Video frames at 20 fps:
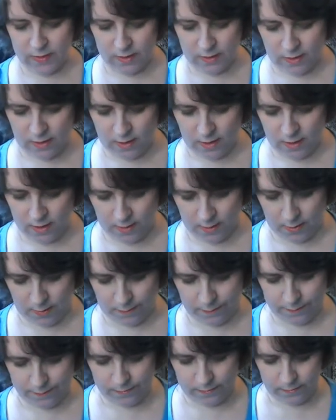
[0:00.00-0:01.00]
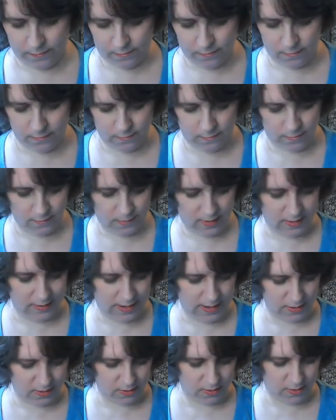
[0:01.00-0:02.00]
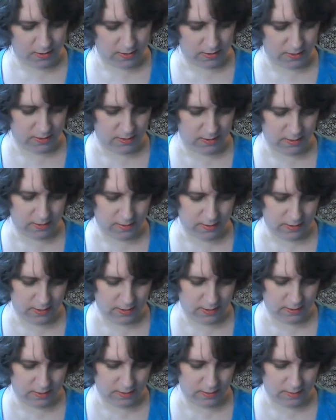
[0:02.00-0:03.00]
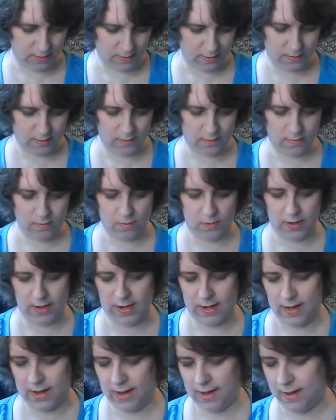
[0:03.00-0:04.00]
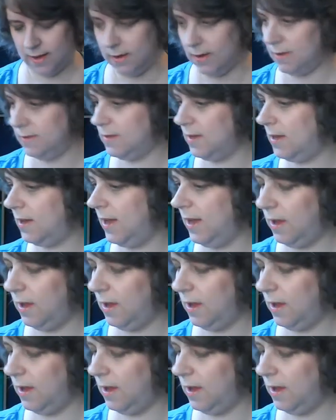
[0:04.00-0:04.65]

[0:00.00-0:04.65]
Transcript: and that's what I had. And then I have